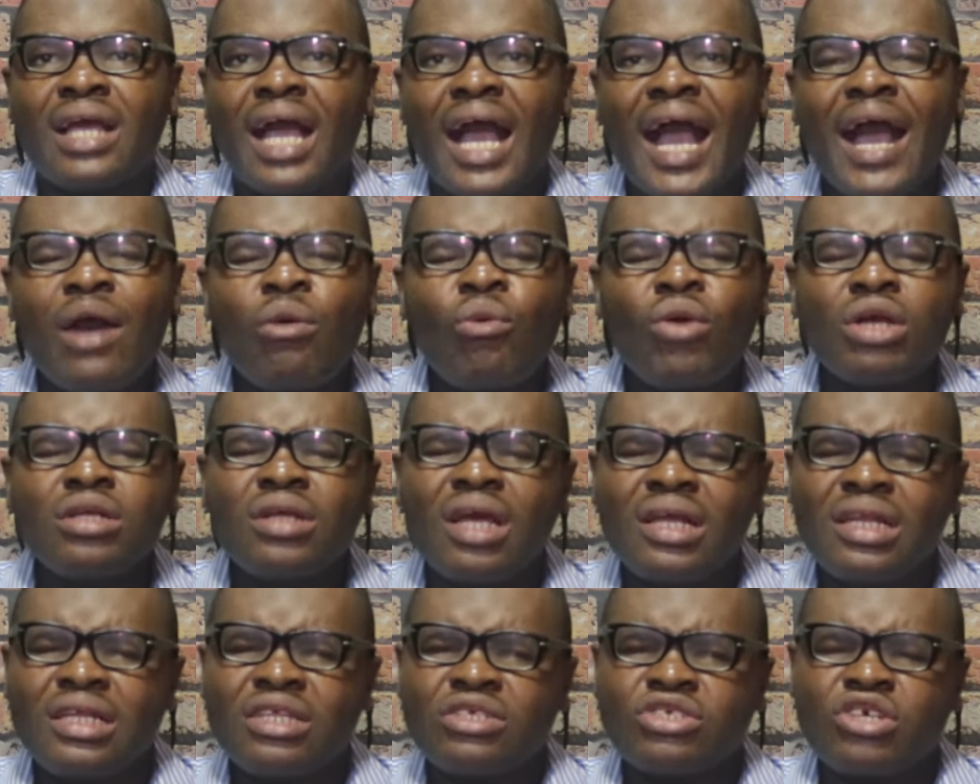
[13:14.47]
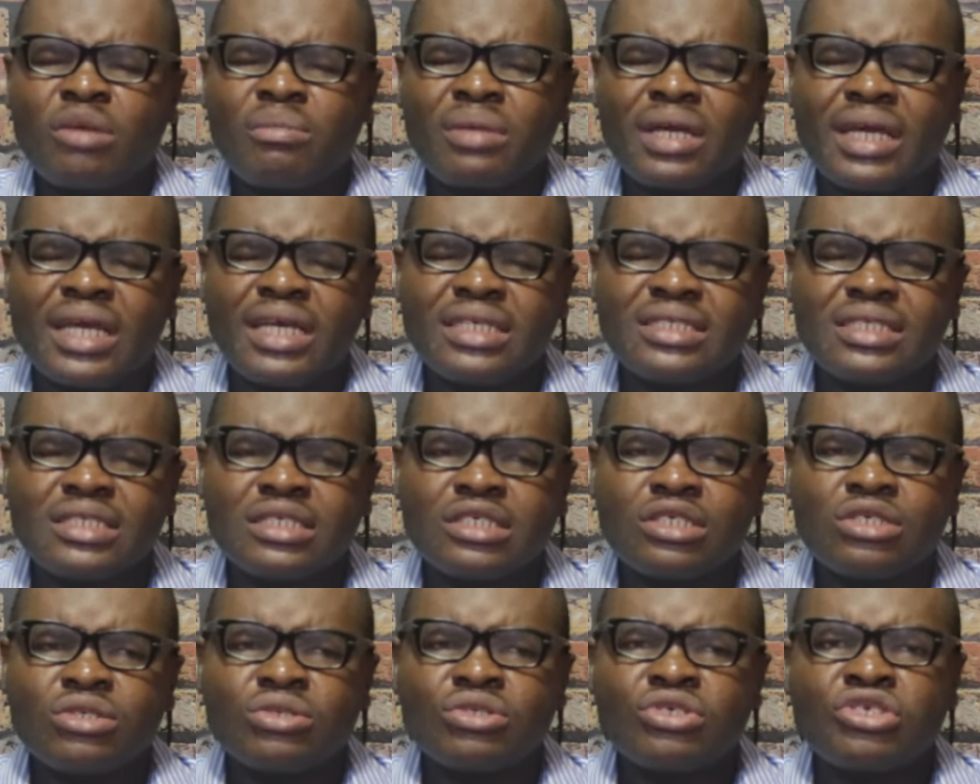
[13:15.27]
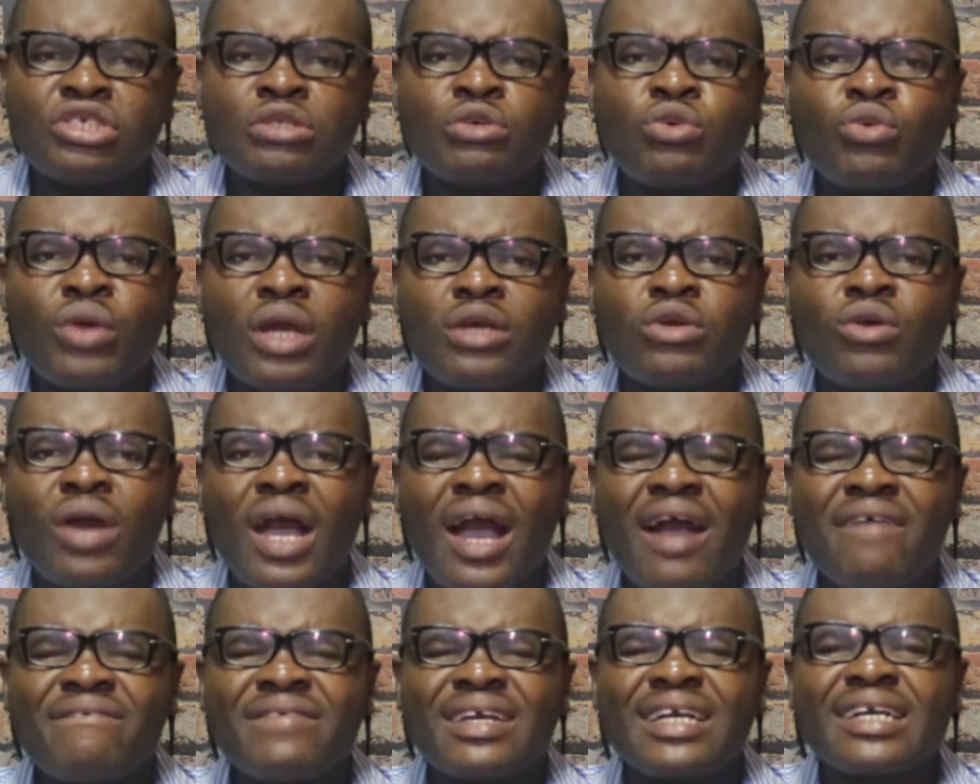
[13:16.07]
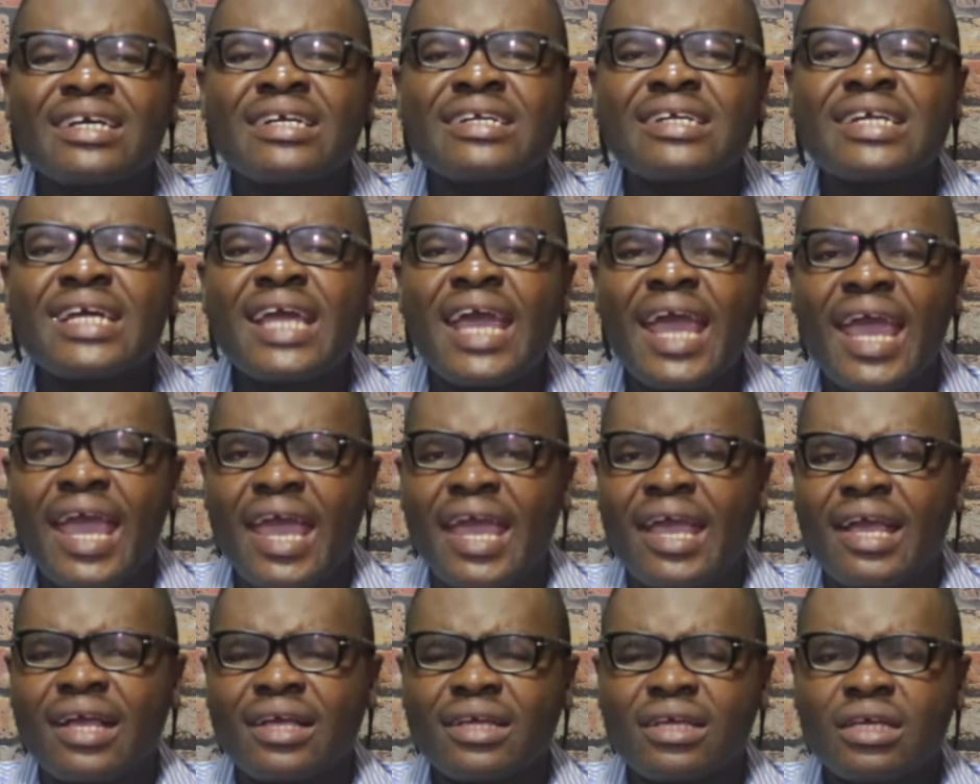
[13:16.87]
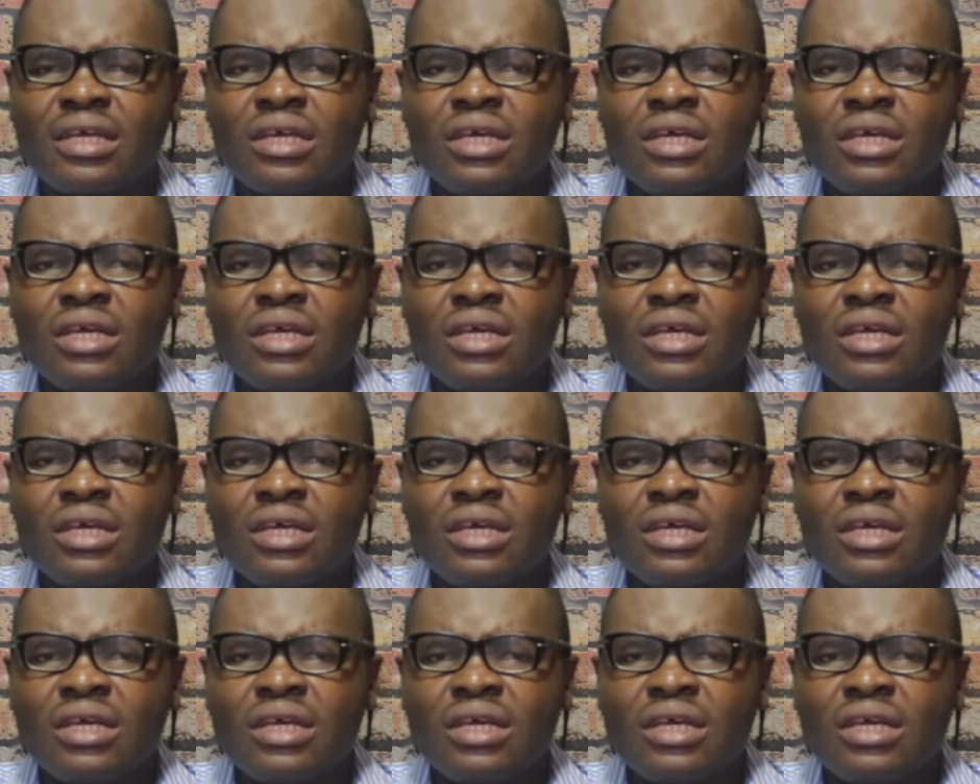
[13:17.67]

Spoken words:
And when in some cases you dream where you're having gray hair,